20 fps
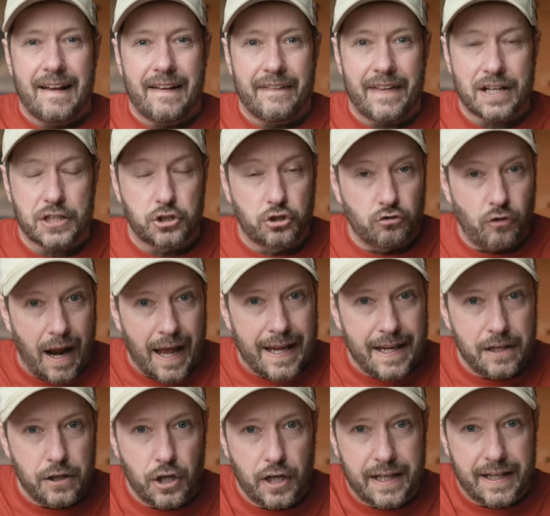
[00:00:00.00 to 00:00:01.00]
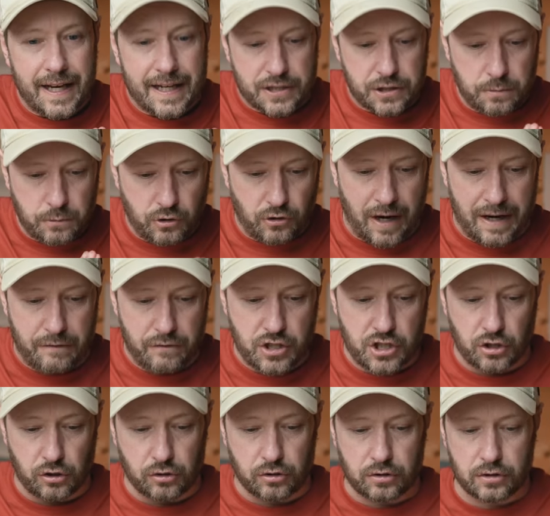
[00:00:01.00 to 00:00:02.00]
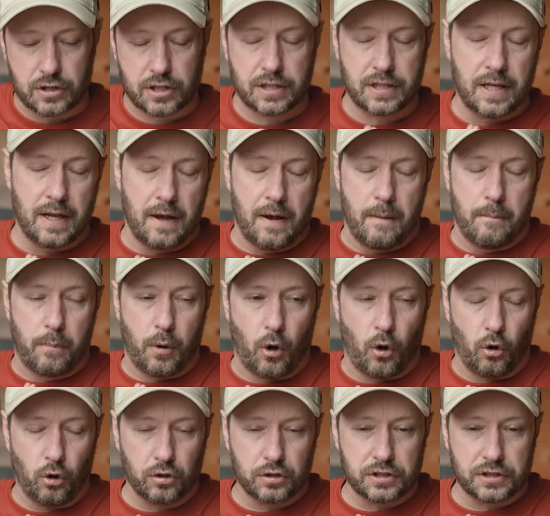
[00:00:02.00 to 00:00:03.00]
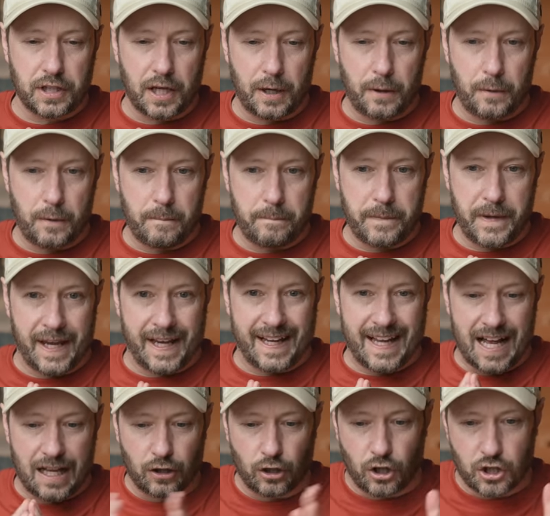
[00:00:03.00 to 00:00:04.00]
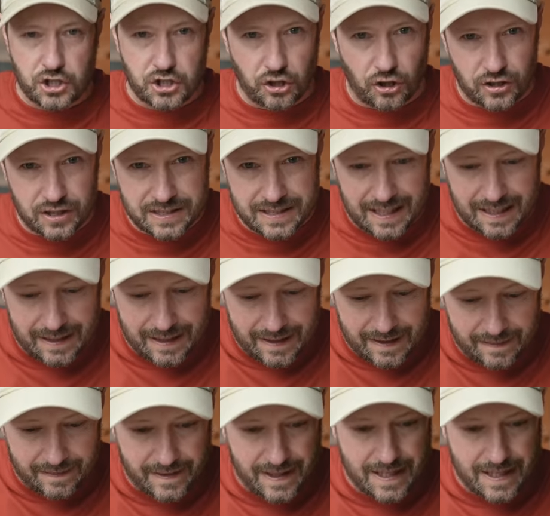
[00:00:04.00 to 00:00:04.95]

that's great, you can get some great results, but also you can get a lot of shots like